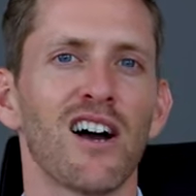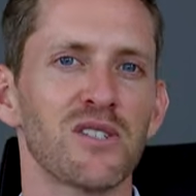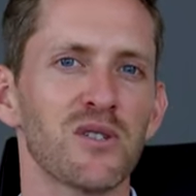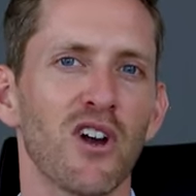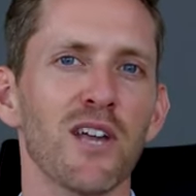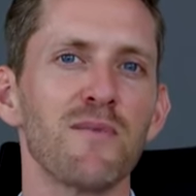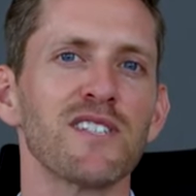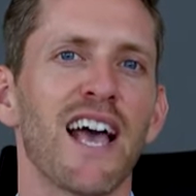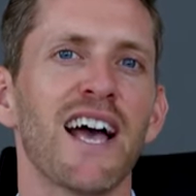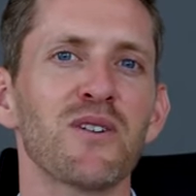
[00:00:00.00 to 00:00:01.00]
Hi
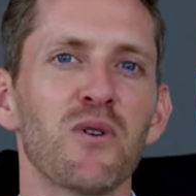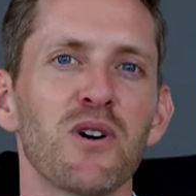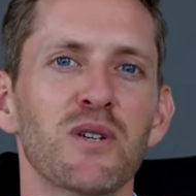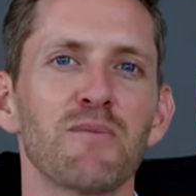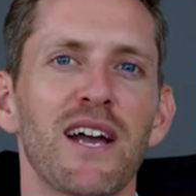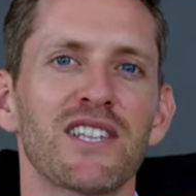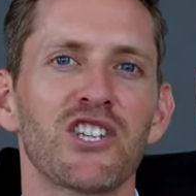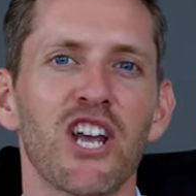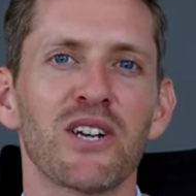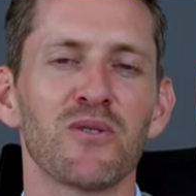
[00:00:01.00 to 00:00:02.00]
subscribers and welcome back
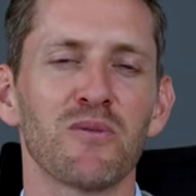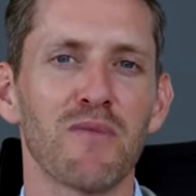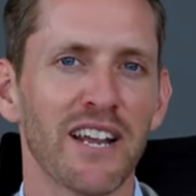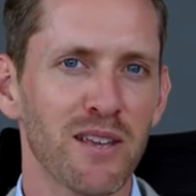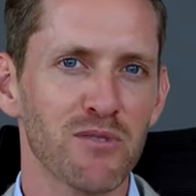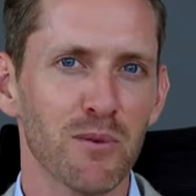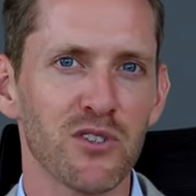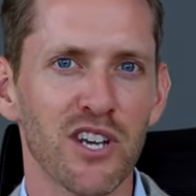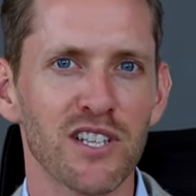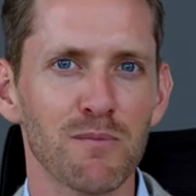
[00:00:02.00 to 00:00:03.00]
to the channel. My name is
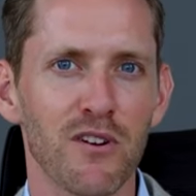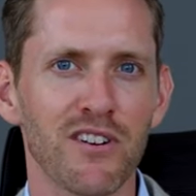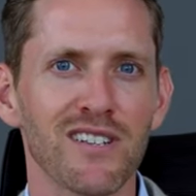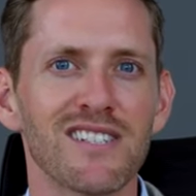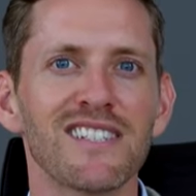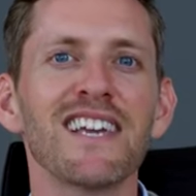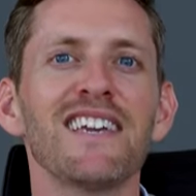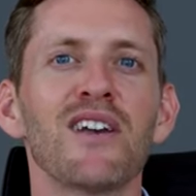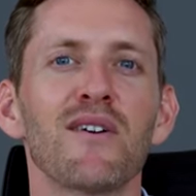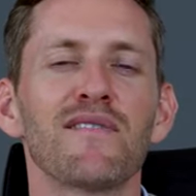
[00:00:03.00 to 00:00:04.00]
Dominic James Murray,
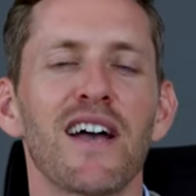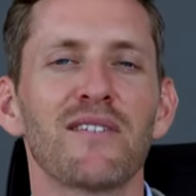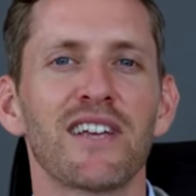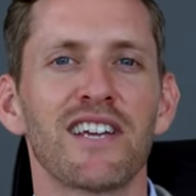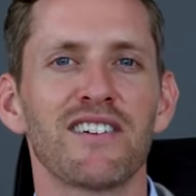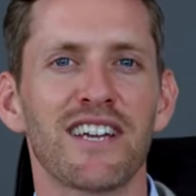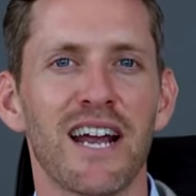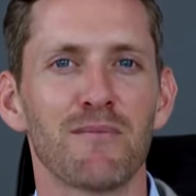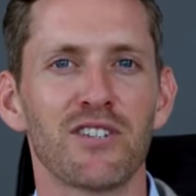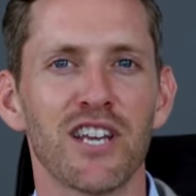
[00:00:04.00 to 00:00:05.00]
CEO and founder here at
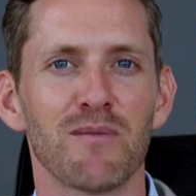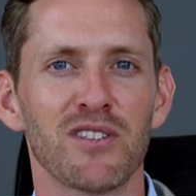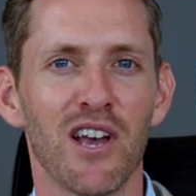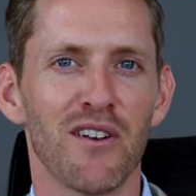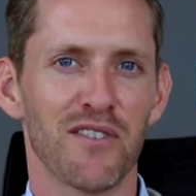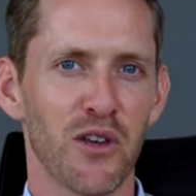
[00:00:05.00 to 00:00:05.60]
Cameron James.